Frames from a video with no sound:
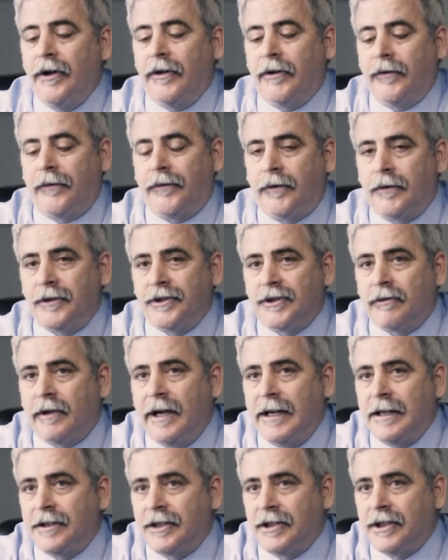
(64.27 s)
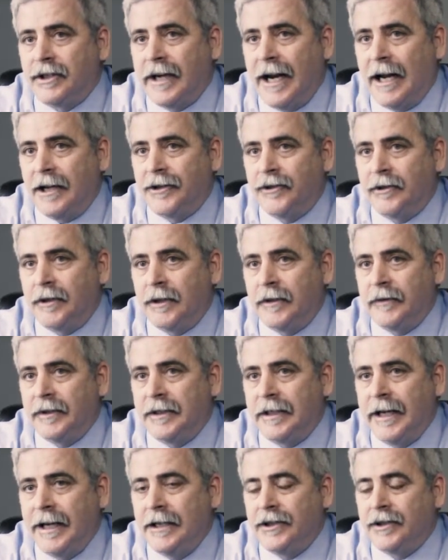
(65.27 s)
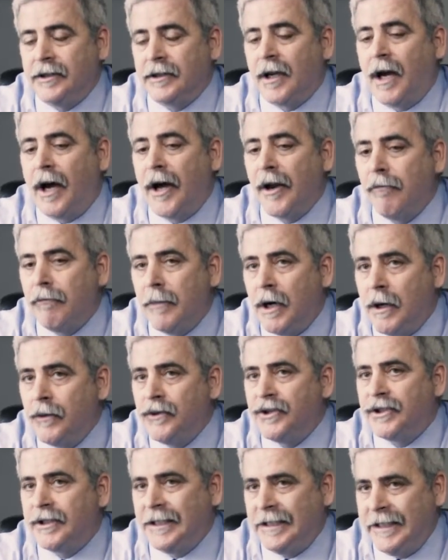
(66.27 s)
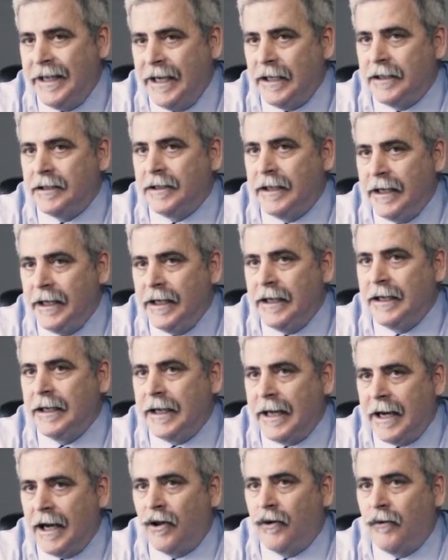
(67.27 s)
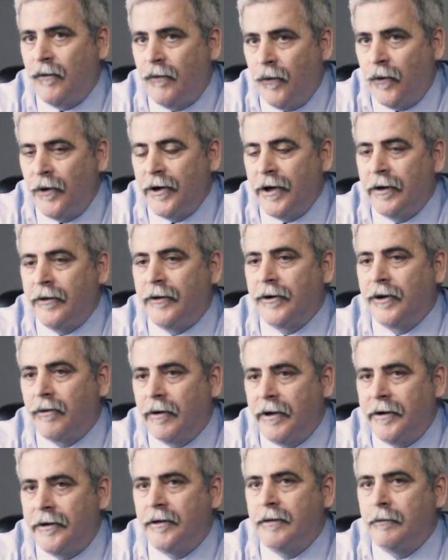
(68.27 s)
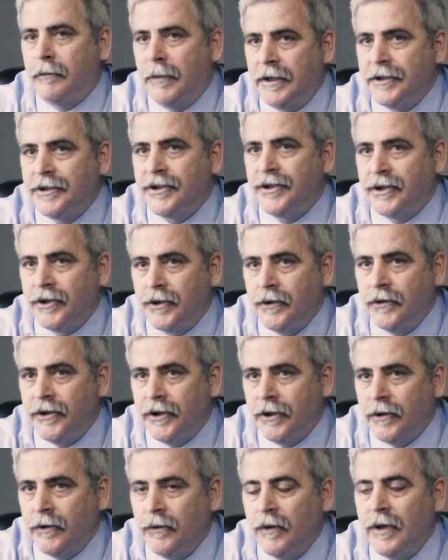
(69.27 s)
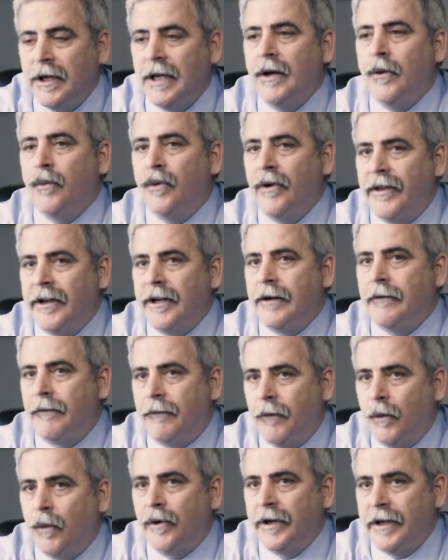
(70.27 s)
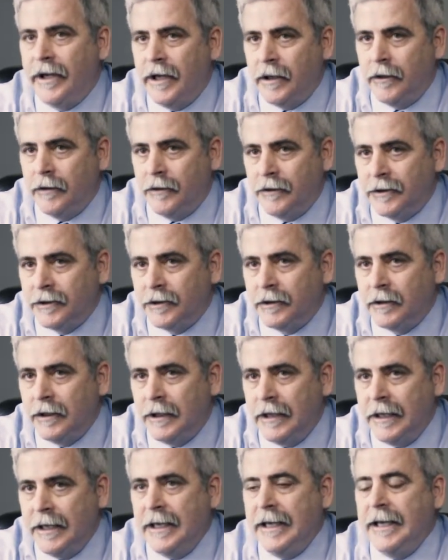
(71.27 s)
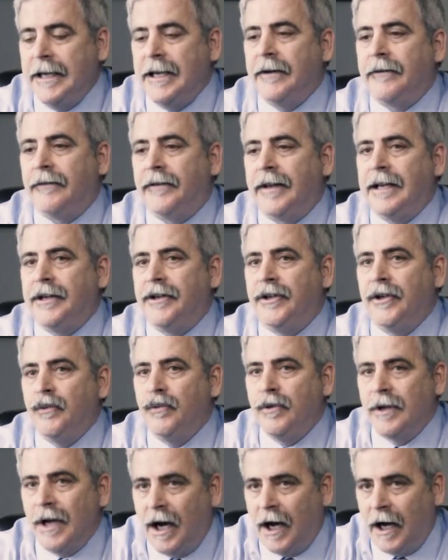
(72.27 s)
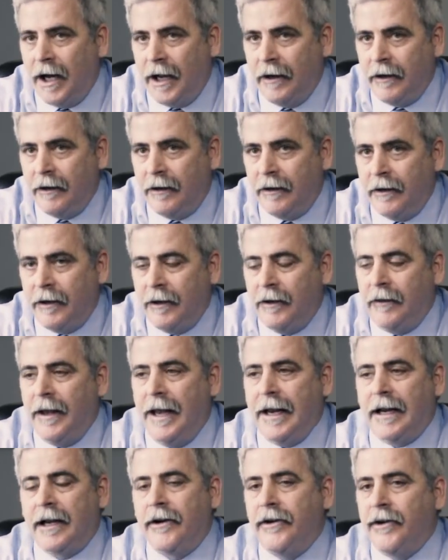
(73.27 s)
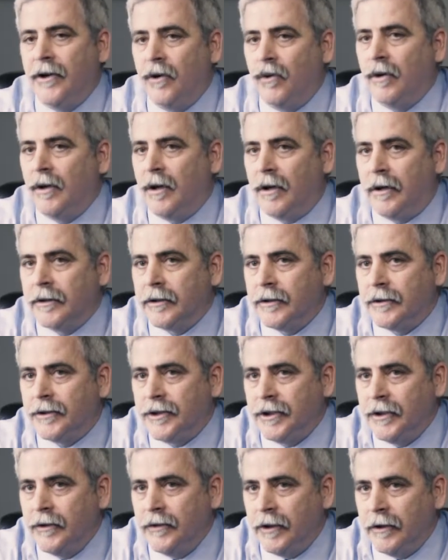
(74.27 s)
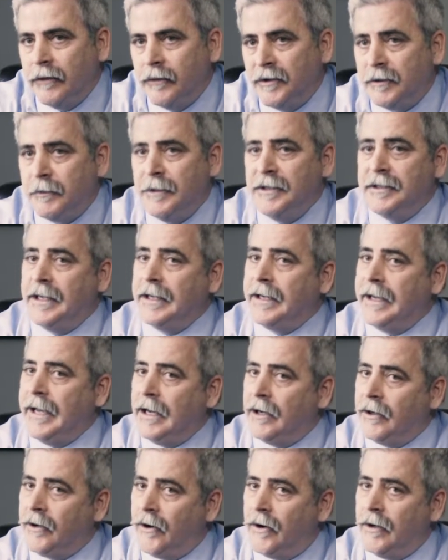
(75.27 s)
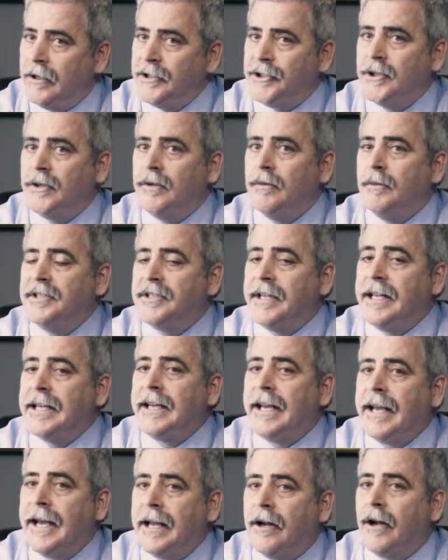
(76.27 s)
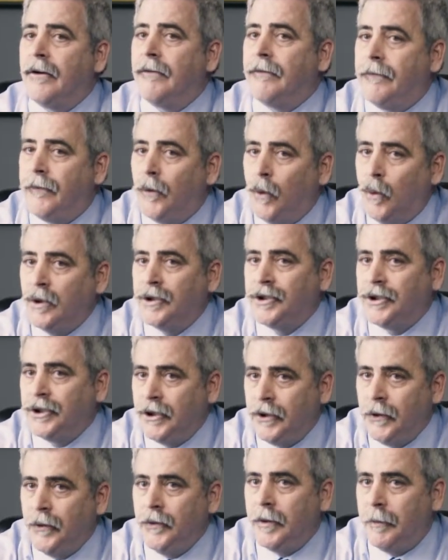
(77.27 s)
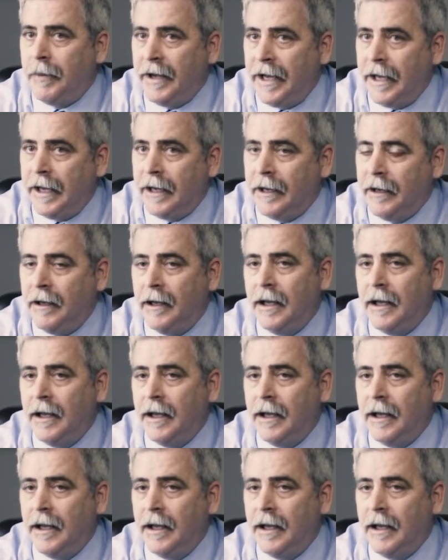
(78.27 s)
The first right is the statute of limitations. On most debts in California, the creditor must sue you within four years. If they do not, they can no longer sue you, which means they can't garnish you, which means they cannot force you to pay.